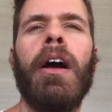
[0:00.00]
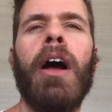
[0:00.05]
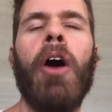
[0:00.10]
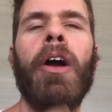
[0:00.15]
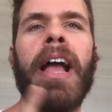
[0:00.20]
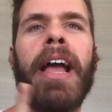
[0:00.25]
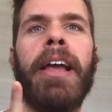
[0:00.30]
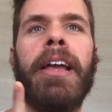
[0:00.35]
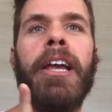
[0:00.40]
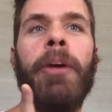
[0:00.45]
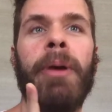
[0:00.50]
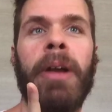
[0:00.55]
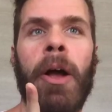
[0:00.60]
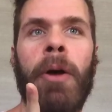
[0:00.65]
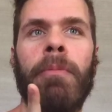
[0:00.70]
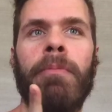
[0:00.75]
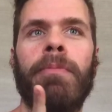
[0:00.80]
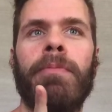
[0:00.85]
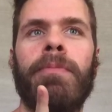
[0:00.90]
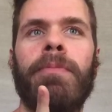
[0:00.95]
Okay, here we
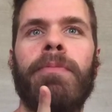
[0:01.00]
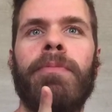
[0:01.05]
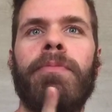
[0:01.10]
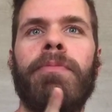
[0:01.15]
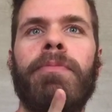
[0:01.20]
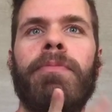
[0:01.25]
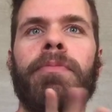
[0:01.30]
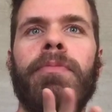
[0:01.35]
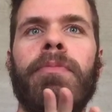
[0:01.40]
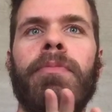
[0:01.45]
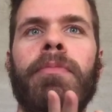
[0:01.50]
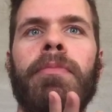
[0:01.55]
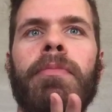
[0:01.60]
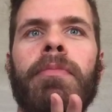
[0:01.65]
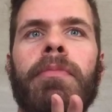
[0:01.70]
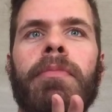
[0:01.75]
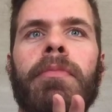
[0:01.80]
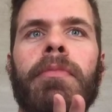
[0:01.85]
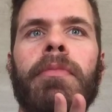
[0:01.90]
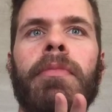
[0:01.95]
go.
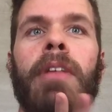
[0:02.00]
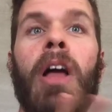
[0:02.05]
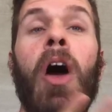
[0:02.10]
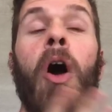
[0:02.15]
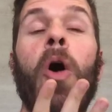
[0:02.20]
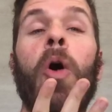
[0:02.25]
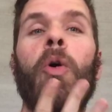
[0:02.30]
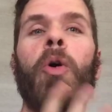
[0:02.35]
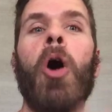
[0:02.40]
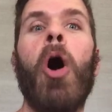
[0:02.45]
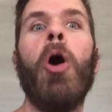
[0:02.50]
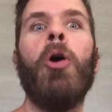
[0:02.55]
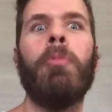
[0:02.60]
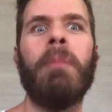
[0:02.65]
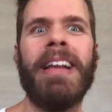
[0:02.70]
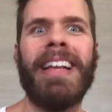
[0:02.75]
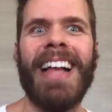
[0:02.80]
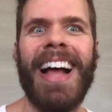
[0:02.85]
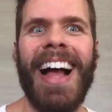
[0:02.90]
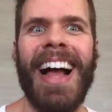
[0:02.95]
Oh
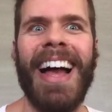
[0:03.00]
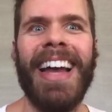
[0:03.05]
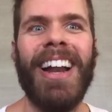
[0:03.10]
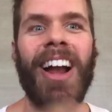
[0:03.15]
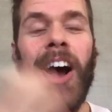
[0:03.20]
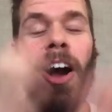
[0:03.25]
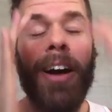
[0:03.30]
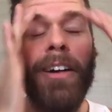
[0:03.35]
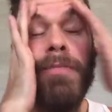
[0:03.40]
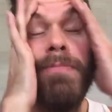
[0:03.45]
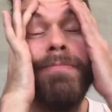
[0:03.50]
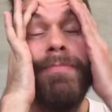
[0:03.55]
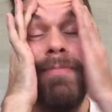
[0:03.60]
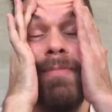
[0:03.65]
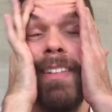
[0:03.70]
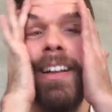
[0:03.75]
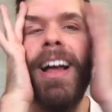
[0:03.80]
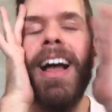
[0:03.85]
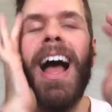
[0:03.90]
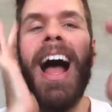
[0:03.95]
my God. Oh,
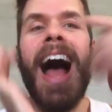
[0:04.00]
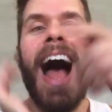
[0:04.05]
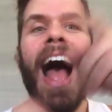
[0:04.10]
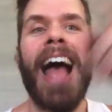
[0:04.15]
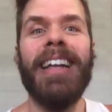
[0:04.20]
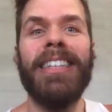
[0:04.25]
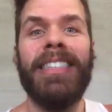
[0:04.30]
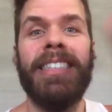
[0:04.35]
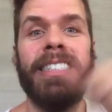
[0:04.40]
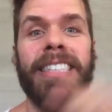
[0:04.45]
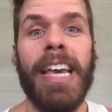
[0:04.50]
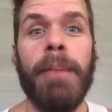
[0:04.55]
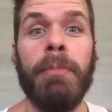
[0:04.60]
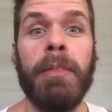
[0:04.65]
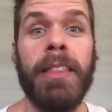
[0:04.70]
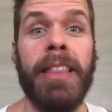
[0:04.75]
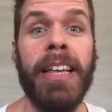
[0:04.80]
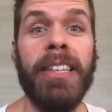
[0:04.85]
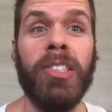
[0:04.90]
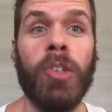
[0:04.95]
I had
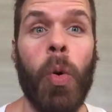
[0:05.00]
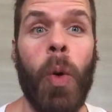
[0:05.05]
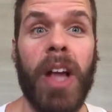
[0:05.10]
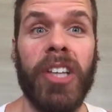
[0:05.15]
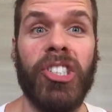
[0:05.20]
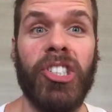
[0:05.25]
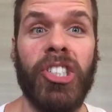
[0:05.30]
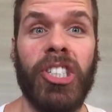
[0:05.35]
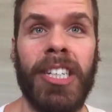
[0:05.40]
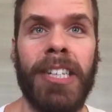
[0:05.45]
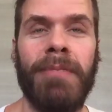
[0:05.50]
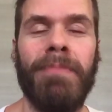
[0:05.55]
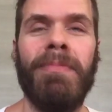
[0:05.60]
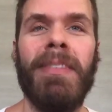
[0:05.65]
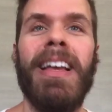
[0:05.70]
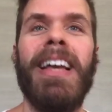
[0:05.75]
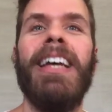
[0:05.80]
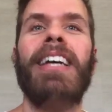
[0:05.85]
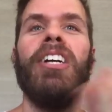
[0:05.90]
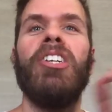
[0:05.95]
skipped this question.
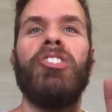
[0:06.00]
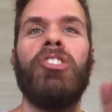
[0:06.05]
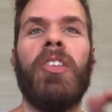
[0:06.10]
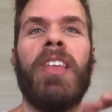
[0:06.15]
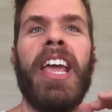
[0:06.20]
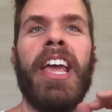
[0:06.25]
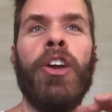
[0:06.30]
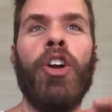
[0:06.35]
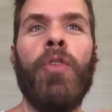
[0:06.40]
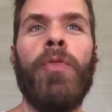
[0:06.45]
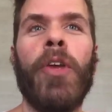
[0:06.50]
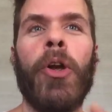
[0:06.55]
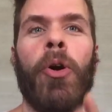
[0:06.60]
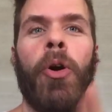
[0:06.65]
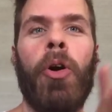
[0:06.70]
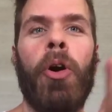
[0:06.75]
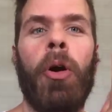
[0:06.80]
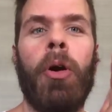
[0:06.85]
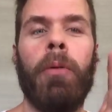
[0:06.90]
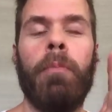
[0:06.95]
So the
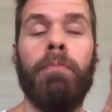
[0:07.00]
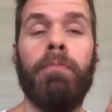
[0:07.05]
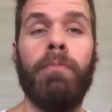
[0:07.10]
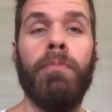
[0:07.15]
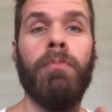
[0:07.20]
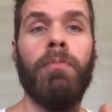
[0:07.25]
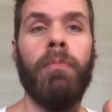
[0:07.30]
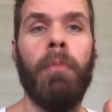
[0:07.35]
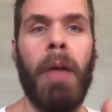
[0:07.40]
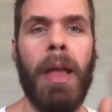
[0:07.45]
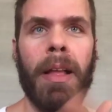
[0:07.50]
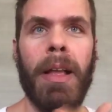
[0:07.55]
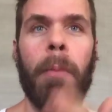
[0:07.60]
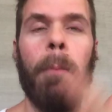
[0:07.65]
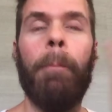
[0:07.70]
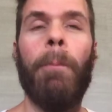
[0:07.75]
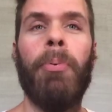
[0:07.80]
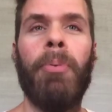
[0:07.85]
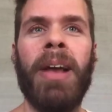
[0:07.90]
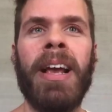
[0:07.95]
interviewer
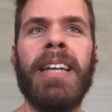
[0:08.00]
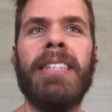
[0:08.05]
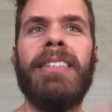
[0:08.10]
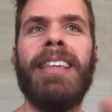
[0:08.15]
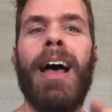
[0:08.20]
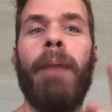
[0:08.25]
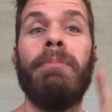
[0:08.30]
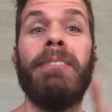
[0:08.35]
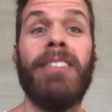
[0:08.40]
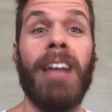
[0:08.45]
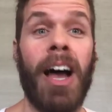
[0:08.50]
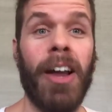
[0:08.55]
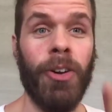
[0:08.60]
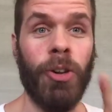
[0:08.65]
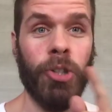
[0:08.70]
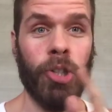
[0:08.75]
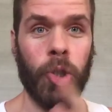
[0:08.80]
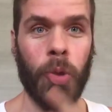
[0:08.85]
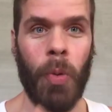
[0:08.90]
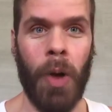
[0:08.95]
brings up
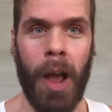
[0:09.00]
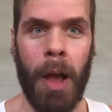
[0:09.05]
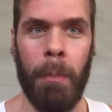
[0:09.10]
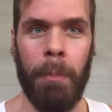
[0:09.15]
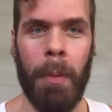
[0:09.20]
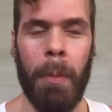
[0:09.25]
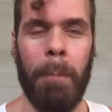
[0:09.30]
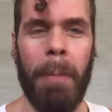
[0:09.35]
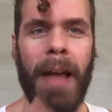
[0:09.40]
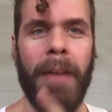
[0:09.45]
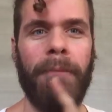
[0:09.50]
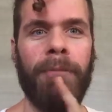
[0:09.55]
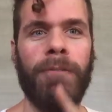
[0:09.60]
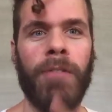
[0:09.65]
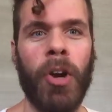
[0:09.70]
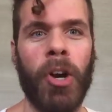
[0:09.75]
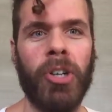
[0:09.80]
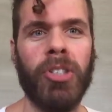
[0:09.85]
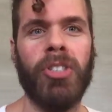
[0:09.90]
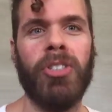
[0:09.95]
Donald Trump by
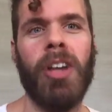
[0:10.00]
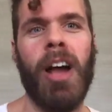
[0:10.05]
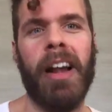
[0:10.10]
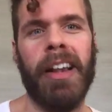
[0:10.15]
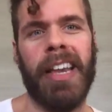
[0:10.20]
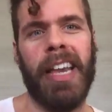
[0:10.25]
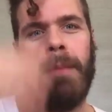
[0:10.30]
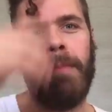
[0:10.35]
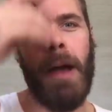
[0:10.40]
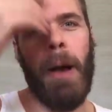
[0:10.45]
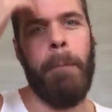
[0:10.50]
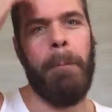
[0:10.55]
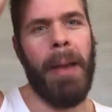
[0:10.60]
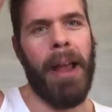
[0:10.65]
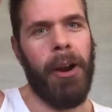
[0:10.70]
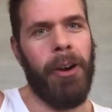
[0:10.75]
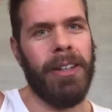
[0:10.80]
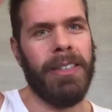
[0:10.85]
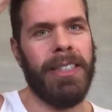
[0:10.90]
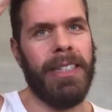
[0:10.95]
first talking about
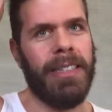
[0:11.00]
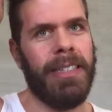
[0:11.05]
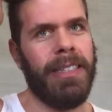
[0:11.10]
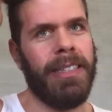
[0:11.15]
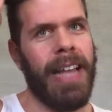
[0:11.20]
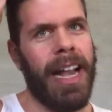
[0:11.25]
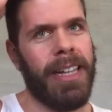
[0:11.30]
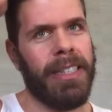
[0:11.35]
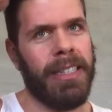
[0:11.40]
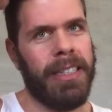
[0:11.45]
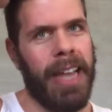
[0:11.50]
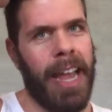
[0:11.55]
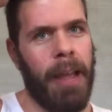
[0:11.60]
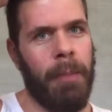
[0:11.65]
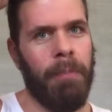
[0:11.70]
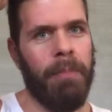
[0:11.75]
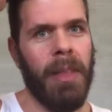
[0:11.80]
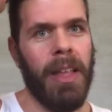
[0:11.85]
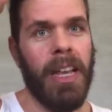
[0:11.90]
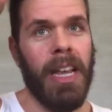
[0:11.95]
Perez's sex
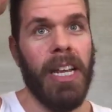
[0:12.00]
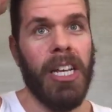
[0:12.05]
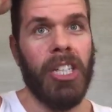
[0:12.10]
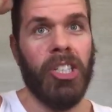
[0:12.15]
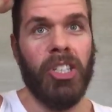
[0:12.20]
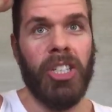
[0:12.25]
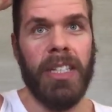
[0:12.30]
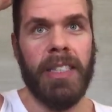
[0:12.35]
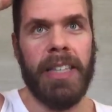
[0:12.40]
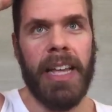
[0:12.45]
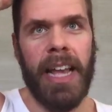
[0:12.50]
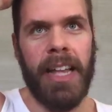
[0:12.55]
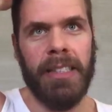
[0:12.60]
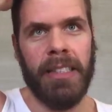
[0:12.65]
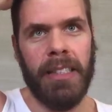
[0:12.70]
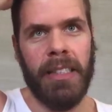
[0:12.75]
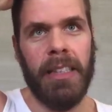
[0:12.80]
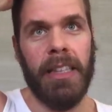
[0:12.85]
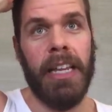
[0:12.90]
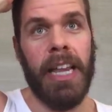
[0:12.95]
tape. She
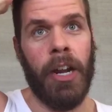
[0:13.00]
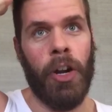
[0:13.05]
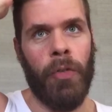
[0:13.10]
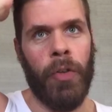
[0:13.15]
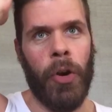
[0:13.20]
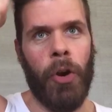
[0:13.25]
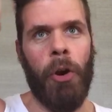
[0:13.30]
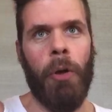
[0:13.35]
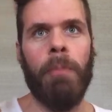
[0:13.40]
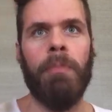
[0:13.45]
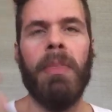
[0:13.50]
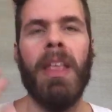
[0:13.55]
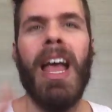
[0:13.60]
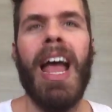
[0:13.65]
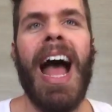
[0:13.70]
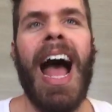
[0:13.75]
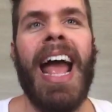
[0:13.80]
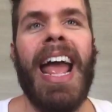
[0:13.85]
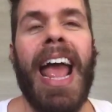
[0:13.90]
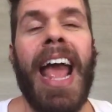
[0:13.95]
says, the interviewer,
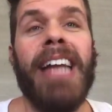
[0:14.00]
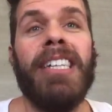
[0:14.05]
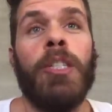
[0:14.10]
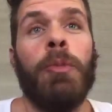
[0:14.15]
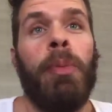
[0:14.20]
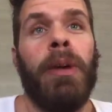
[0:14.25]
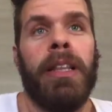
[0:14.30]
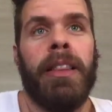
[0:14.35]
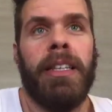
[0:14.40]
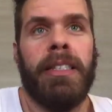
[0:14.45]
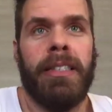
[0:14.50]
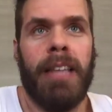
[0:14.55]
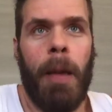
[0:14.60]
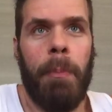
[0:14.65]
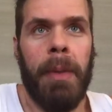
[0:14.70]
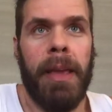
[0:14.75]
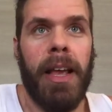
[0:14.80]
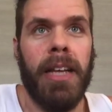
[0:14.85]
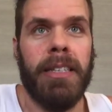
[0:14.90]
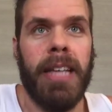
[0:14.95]
"I hate to bring this
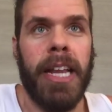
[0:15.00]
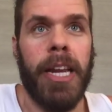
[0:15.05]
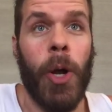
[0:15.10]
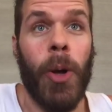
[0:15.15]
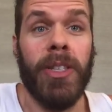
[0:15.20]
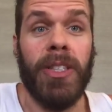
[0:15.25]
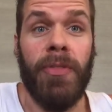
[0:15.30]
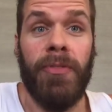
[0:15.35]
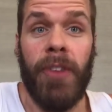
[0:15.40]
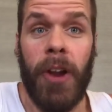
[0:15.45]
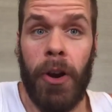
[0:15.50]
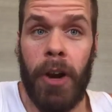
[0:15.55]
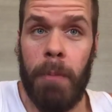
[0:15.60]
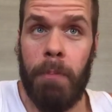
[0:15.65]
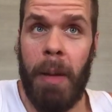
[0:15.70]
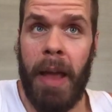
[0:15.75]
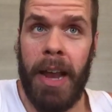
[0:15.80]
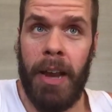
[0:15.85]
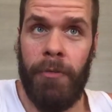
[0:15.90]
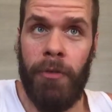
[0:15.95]
up because I know it's a very
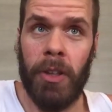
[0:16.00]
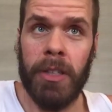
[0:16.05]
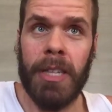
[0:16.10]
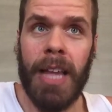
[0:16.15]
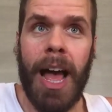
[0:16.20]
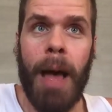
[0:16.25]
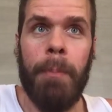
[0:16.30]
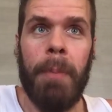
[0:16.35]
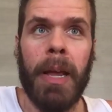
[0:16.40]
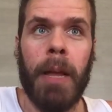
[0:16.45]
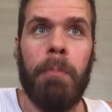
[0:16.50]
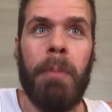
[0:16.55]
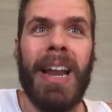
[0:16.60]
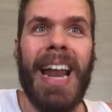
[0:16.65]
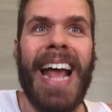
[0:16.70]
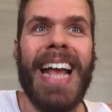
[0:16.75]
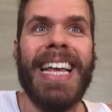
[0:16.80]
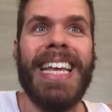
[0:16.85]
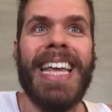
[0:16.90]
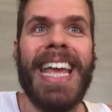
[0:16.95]
painful topic, but
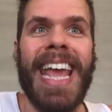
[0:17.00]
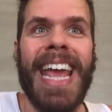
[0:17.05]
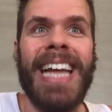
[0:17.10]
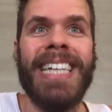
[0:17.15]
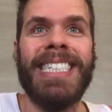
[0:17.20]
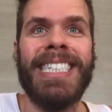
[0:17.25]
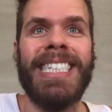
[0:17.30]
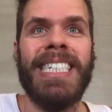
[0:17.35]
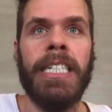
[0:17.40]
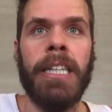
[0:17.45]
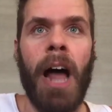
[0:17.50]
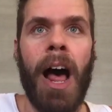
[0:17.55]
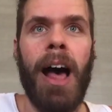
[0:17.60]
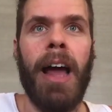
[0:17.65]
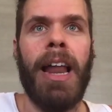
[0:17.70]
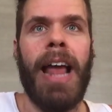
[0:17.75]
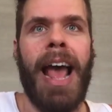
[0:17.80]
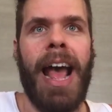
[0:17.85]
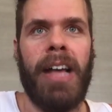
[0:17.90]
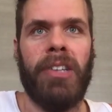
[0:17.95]
I can't
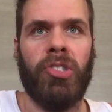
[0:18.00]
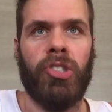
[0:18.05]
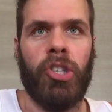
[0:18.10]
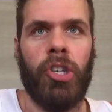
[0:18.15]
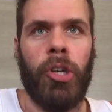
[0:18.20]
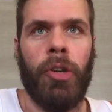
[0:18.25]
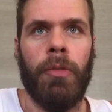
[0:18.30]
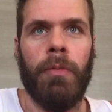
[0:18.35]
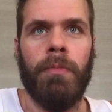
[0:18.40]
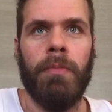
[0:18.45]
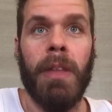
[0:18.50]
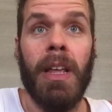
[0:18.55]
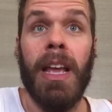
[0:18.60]
not ask you.